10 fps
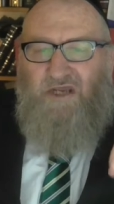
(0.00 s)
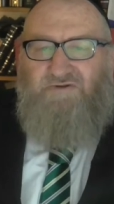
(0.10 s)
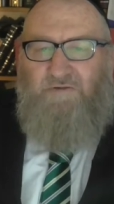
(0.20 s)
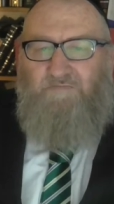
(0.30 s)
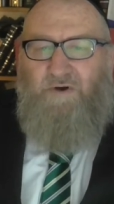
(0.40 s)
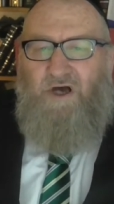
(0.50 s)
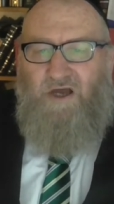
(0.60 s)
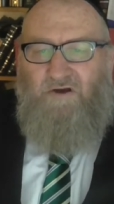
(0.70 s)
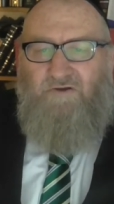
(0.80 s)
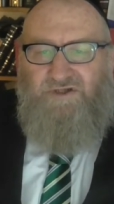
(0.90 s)
have the,
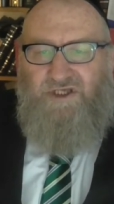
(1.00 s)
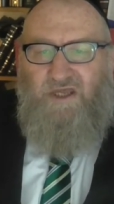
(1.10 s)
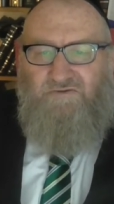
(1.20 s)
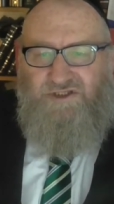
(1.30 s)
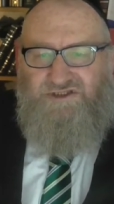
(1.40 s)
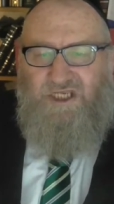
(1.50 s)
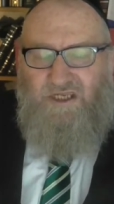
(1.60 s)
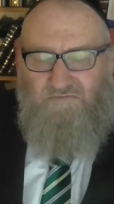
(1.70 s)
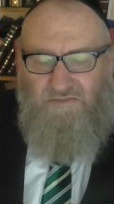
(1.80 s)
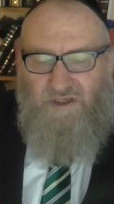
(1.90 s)
have the, have the
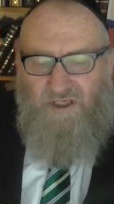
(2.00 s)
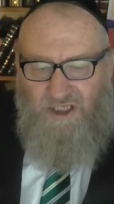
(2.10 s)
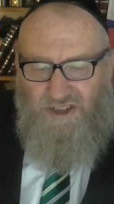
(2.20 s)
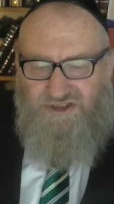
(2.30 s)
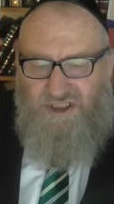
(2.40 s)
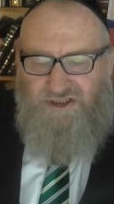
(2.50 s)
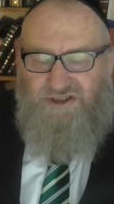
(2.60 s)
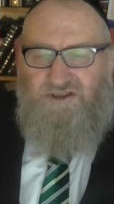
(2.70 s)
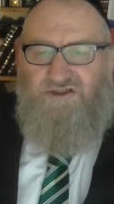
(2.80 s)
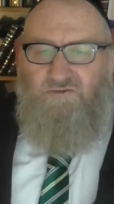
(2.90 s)
same
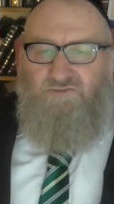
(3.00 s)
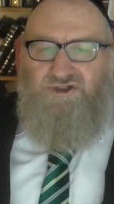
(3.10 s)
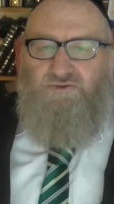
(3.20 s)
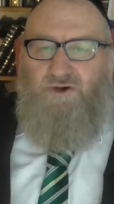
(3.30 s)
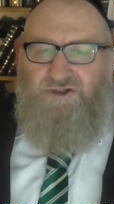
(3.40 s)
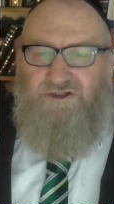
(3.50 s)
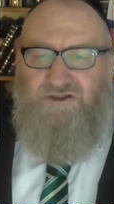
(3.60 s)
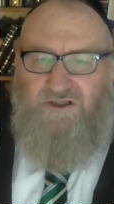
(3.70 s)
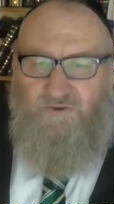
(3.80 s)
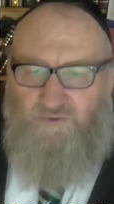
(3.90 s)
section that was
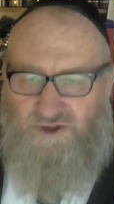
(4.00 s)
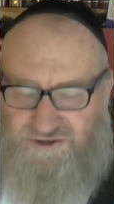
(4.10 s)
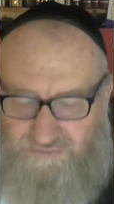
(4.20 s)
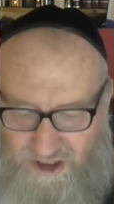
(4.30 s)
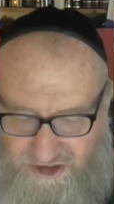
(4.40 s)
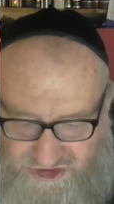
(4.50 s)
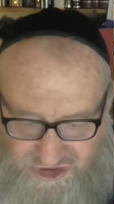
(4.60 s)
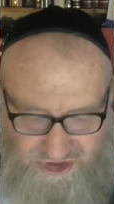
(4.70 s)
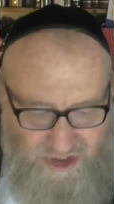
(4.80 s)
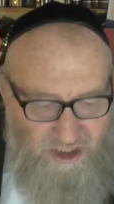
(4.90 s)
wanted in the first
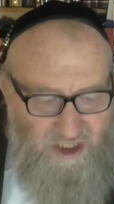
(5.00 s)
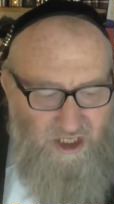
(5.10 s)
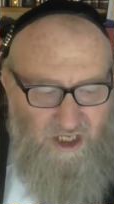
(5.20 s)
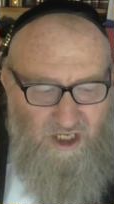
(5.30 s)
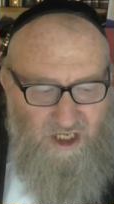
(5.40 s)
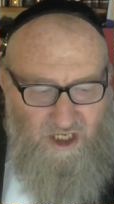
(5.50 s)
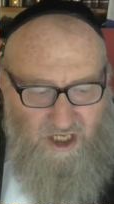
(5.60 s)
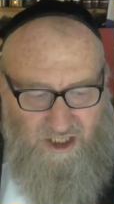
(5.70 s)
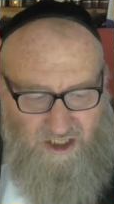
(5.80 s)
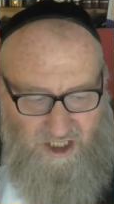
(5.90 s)
place.
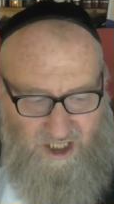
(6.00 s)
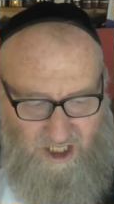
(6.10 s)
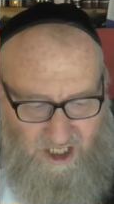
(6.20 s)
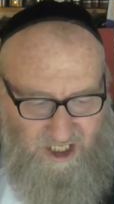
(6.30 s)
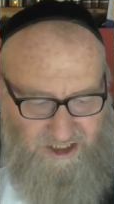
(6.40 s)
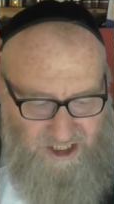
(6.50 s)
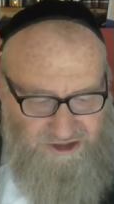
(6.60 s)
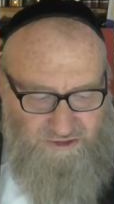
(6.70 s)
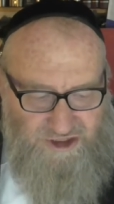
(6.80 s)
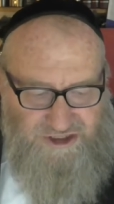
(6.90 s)
And
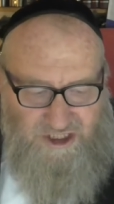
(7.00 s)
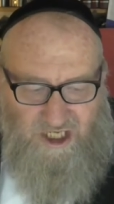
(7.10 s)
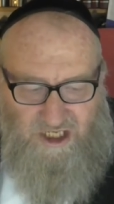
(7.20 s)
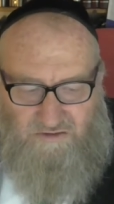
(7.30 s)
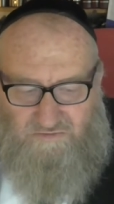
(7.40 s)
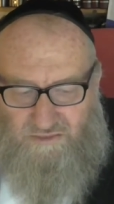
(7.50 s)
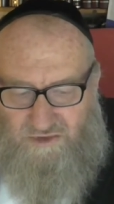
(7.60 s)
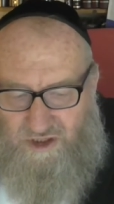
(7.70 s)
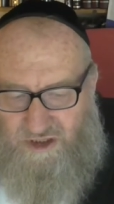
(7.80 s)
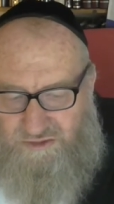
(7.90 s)
as we say,
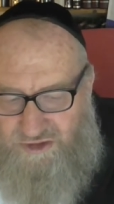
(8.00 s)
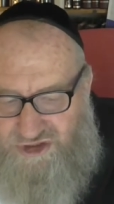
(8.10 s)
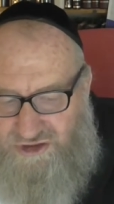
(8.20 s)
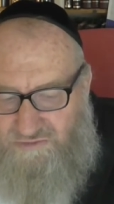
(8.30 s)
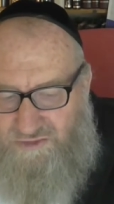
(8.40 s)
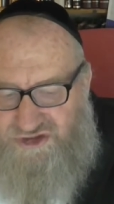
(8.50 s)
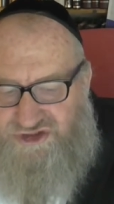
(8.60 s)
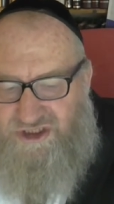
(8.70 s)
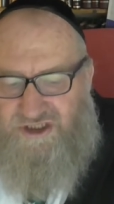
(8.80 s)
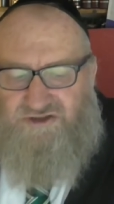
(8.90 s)
as we saw,
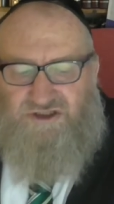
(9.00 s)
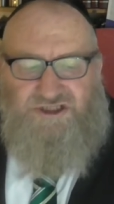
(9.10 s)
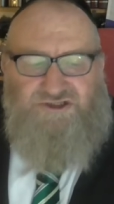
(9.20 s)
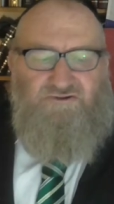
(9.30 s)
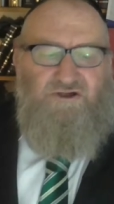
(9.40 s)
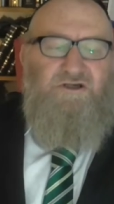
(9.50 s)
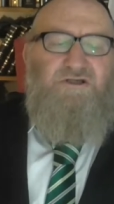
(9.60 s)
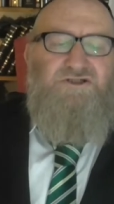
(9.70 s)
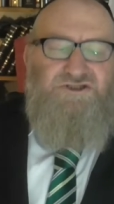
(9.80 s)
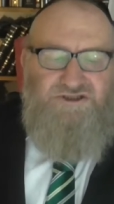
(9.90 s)
most gene
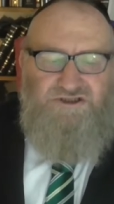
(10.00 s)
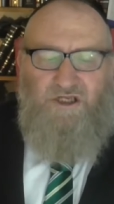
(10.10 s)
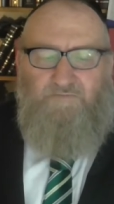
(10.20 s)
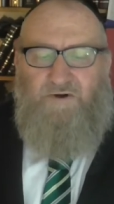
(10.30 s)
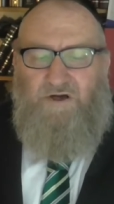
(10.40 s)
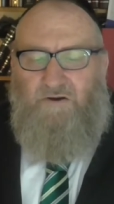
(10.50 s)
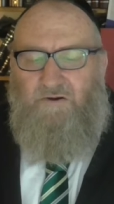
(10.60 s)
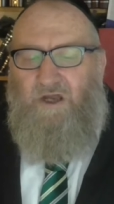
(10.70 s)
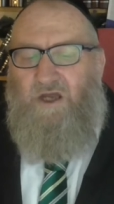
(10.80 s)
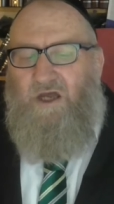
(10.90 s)
transference
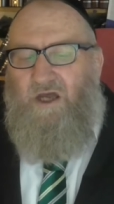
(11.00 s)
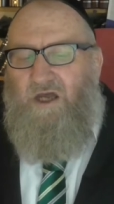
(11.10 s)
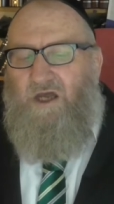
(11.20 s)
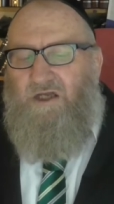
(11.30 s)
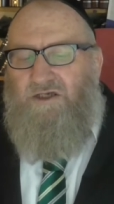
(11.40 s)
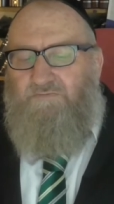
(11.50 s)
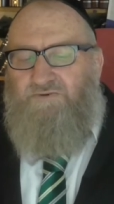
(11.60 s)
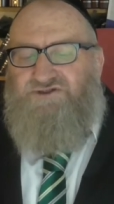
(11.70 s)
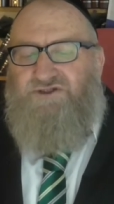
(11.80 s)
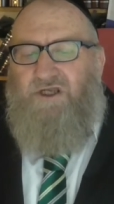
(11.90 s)
uh,
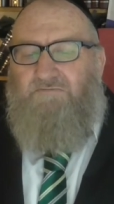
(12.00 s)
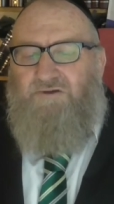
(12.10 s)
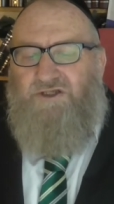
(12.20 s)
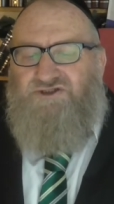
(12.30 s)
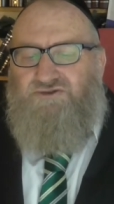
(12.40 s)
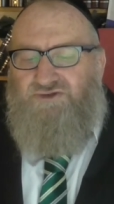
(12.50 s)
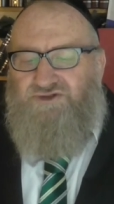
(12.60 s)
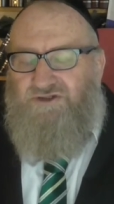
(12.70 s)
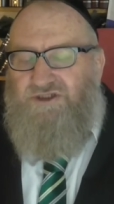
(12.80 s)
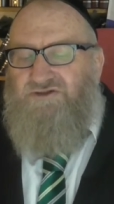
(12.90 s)
appears to take place through
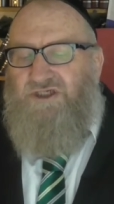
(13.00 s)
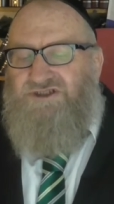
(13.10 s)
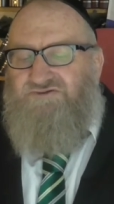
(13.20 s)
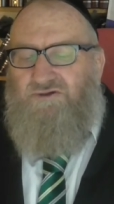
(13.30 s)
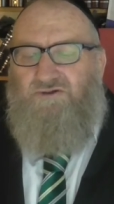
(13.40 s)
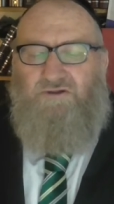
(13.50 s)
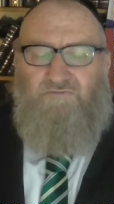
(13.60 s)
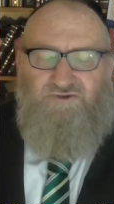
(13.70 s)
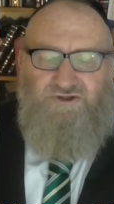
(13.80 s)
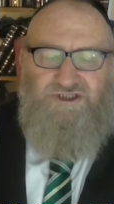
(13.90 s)
gene transfer,
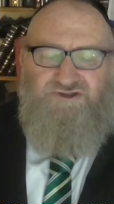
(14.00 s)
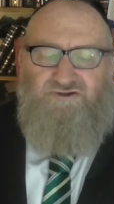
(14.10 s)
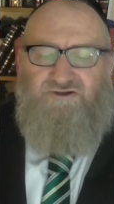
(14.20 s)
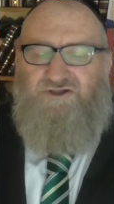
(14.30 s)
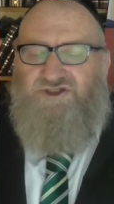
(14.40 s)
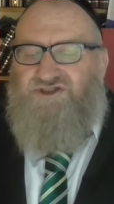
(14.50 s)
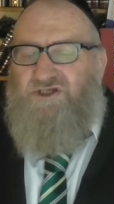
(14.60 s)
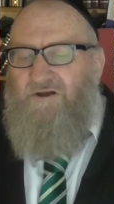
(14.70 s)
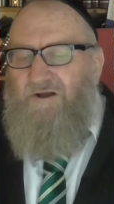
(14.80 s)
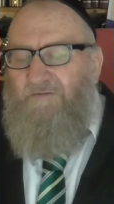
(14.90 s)
transference